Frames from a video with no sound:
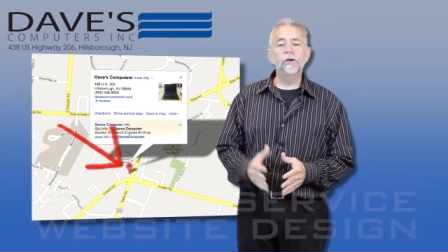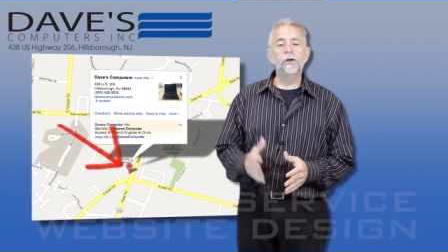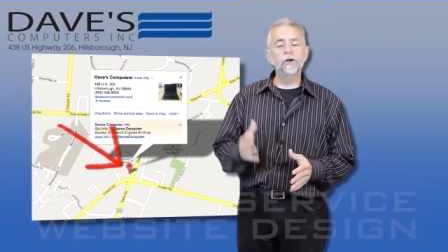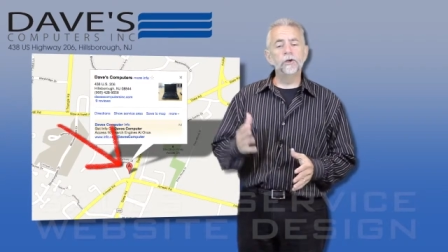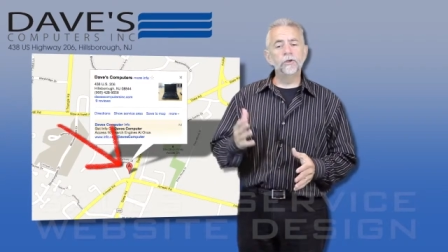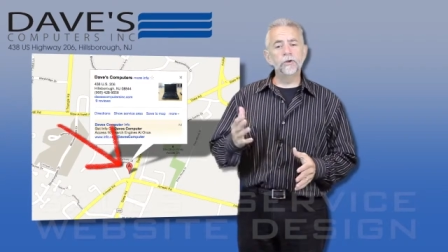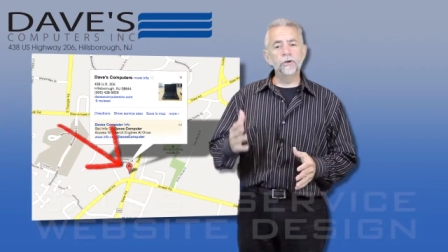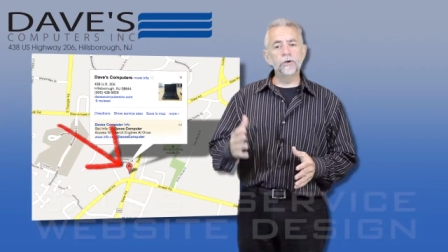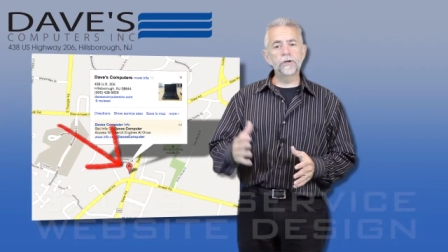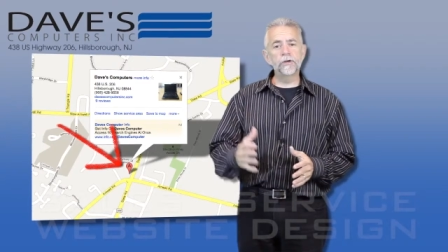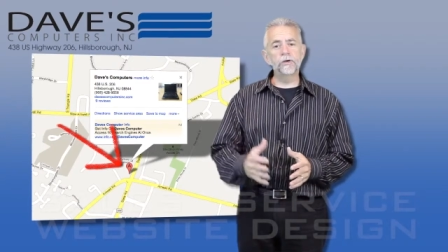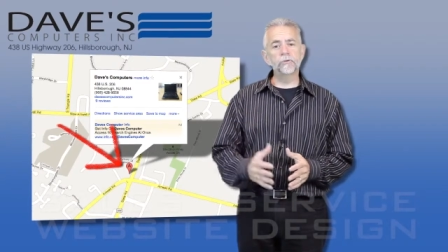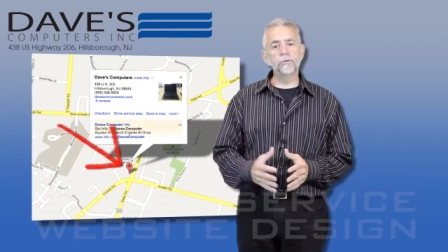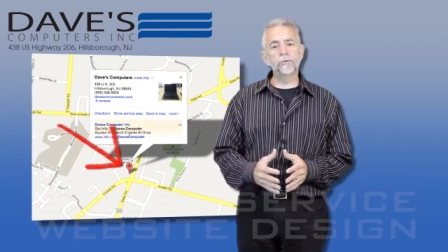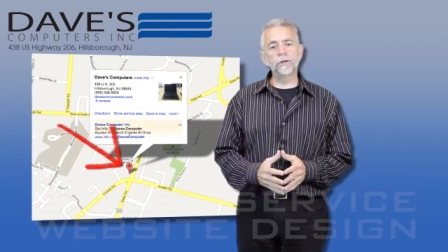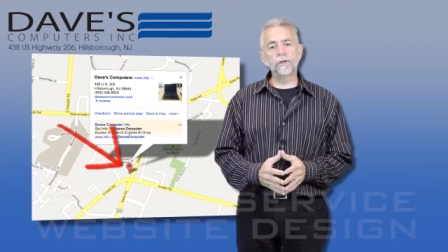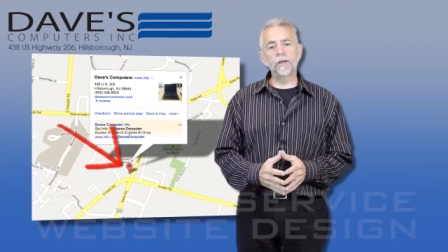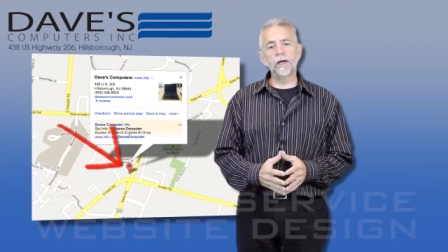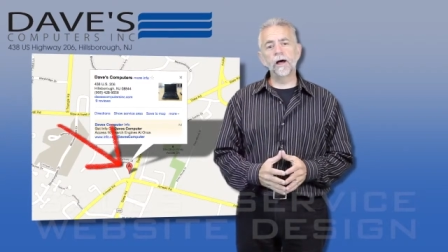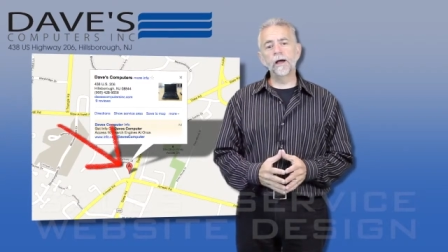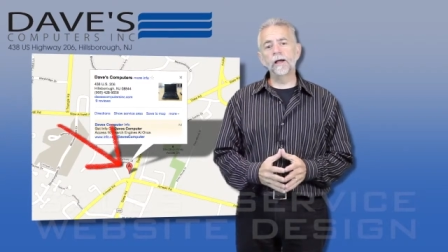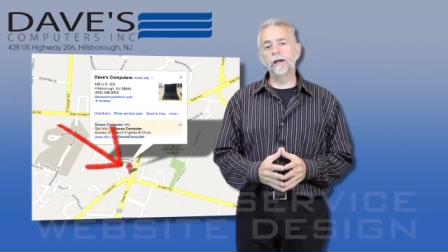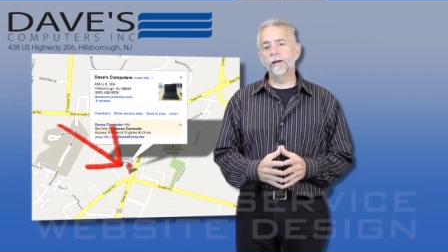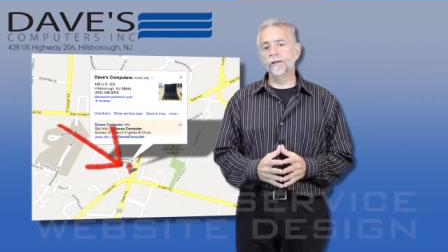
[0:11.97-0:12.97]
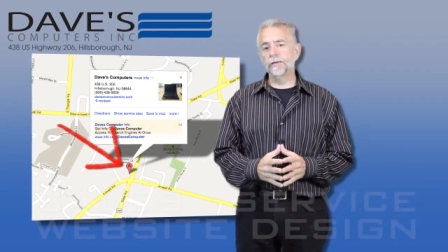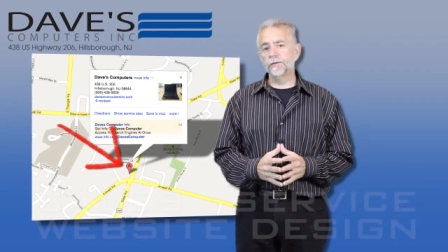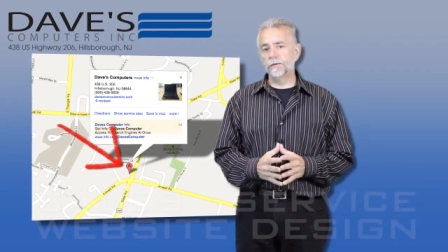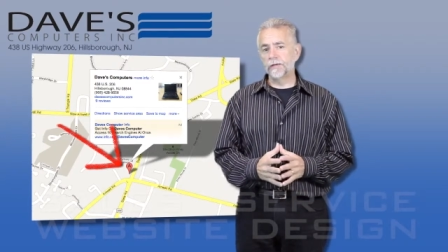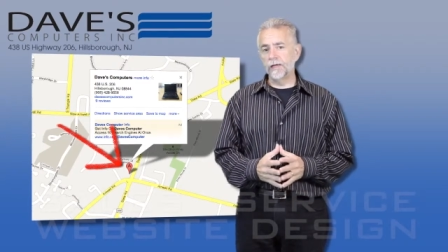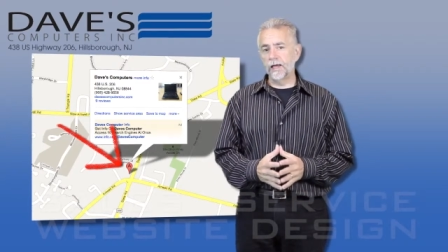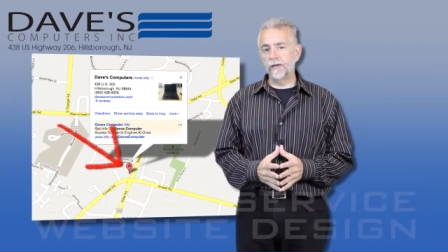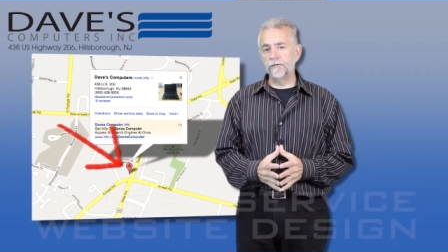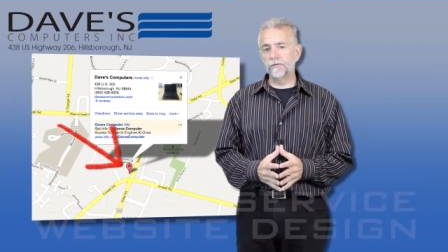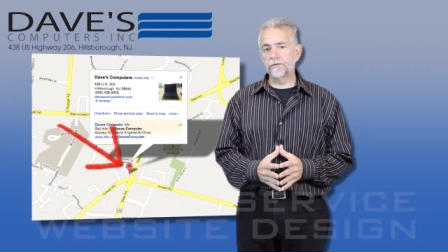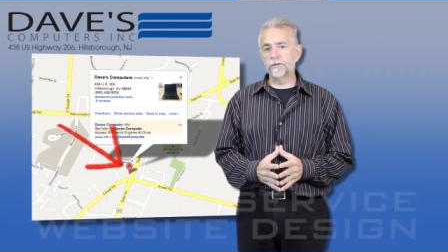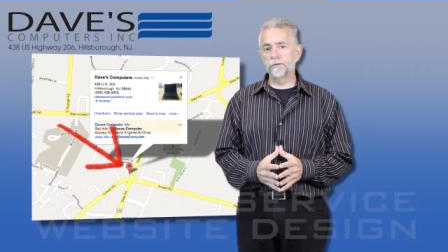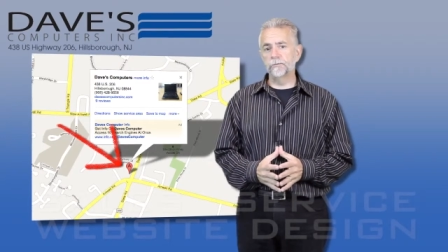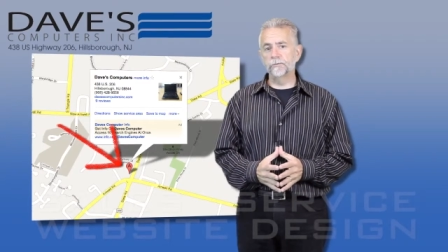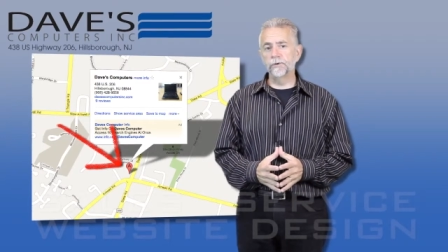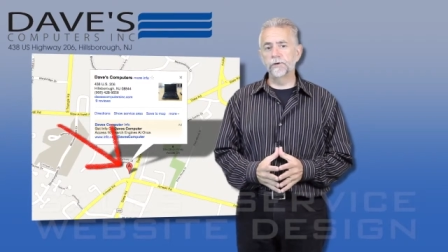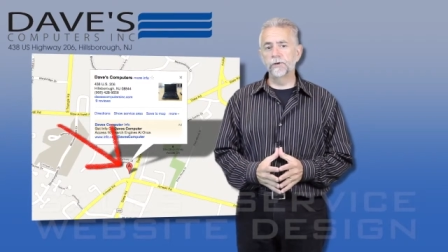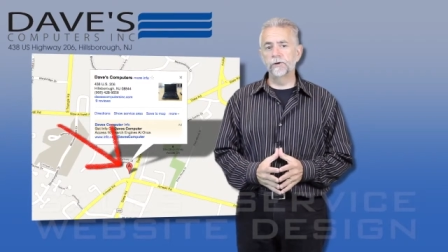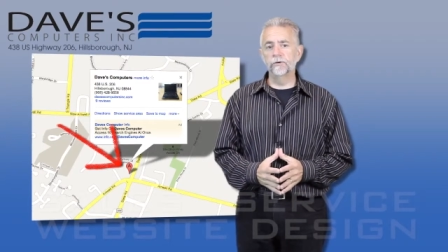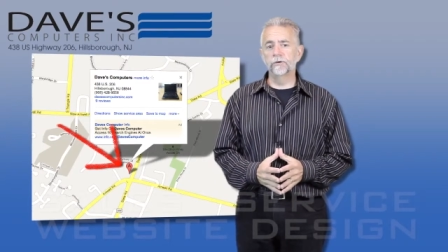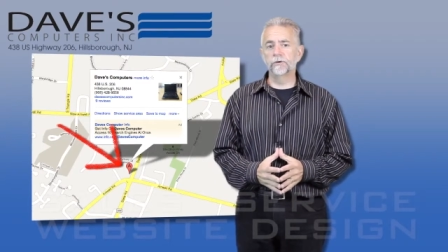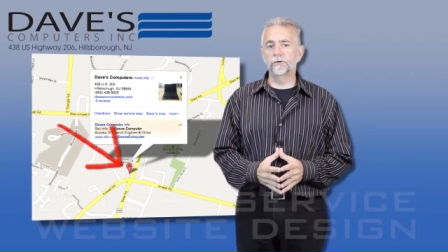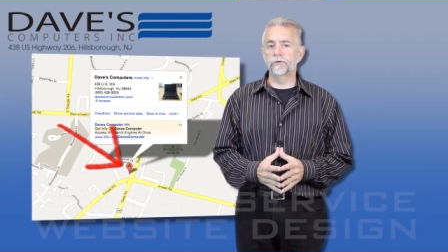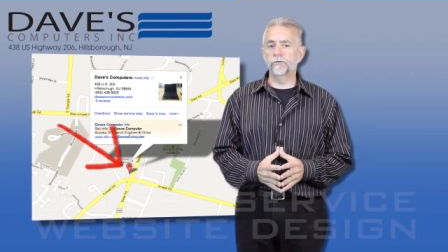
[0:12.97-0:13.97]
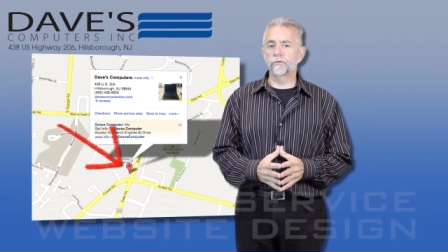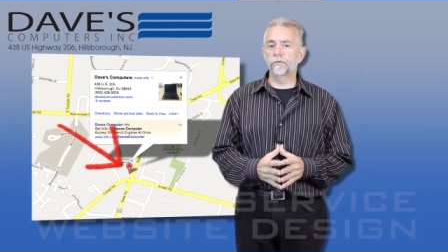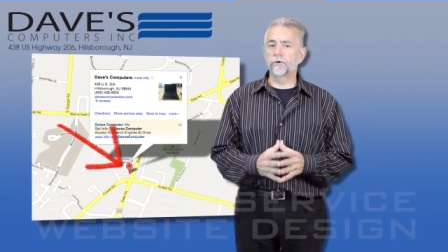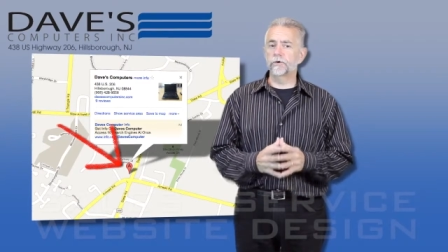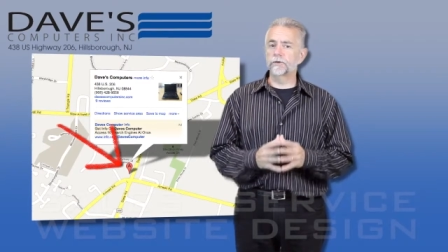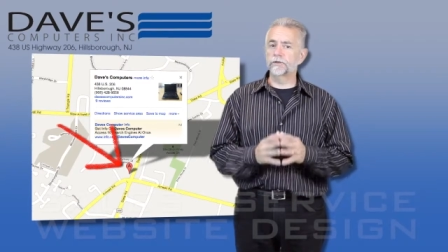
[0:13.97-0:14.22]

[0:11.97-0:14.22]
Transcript: you can rely on Dave's Computers for